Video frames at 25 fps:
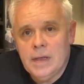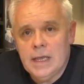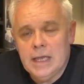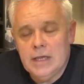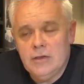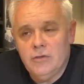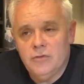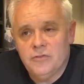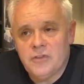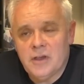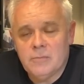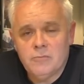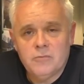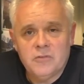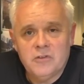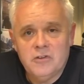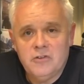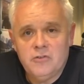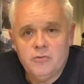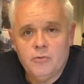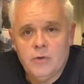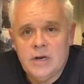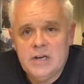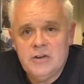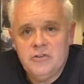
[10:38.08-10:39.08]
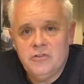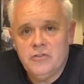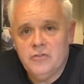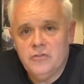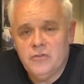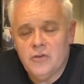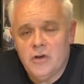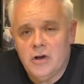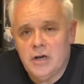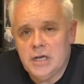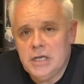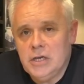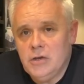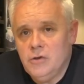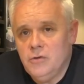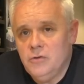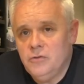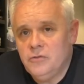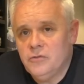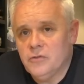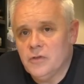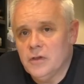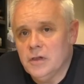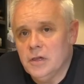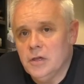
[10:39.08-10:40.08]
in some situations I
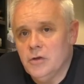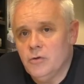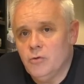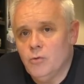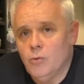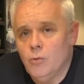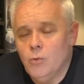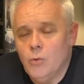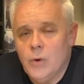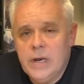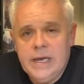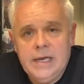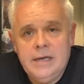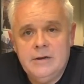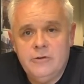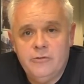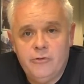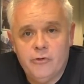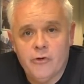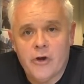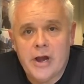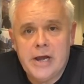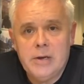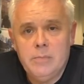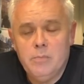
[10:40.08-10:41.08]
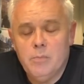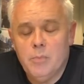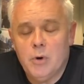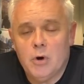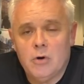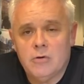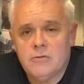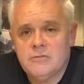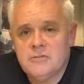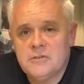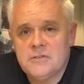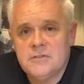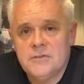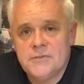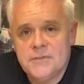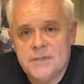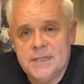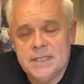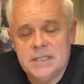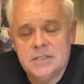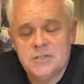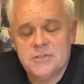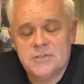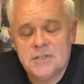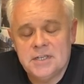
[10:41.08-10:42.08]
use the little wee drain boxes
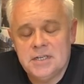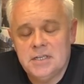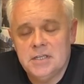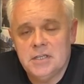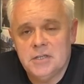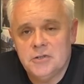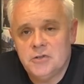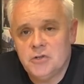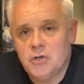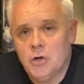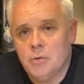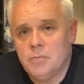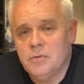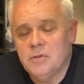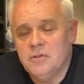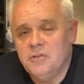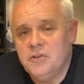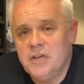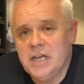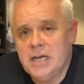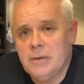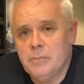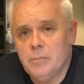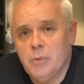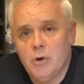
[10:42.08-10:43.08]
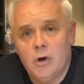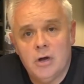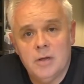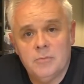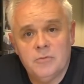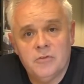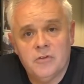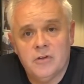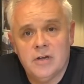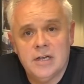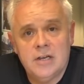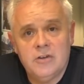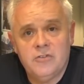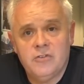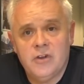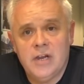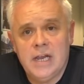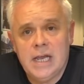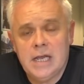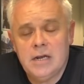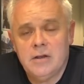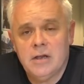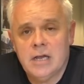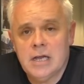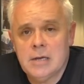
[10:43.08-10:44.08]
that sit at the top of the downpipes. I actually
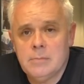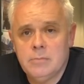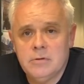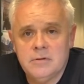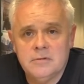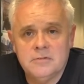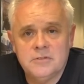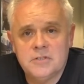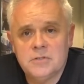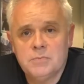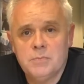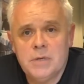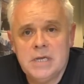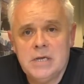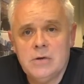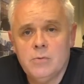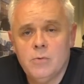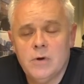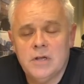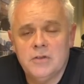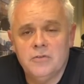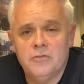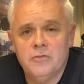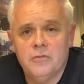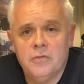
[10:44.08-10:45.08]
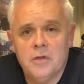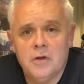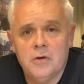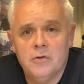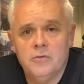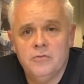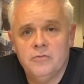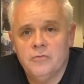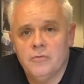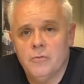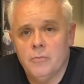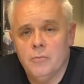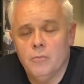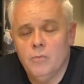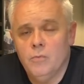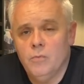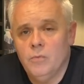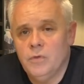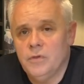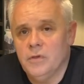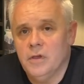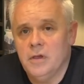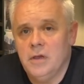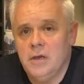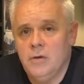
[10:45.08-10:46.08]
had a couple of spare ones of those from
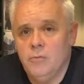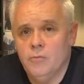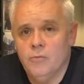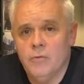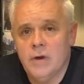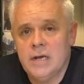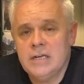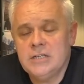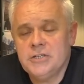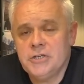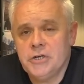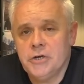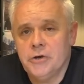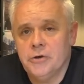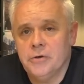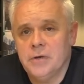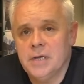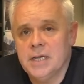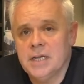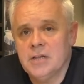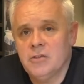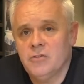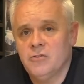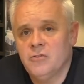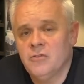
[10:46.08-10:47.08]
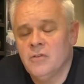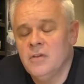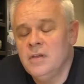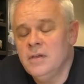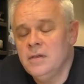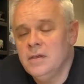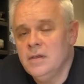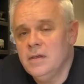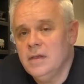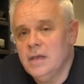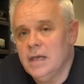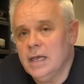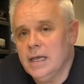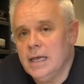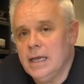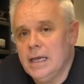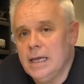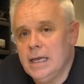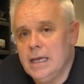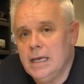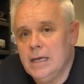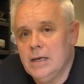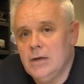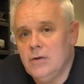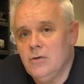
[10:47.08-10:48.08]
the ratio kits
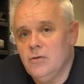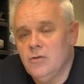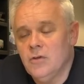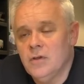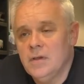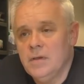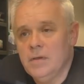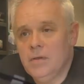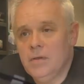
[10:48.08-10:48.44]
and